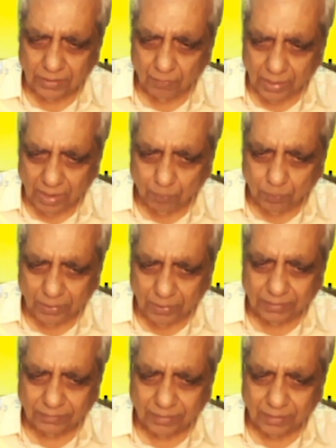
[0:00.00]

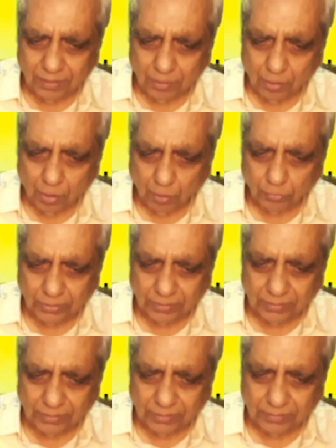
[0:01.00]
application of these
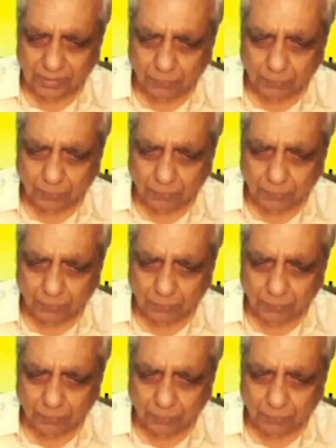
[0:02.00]
chapters.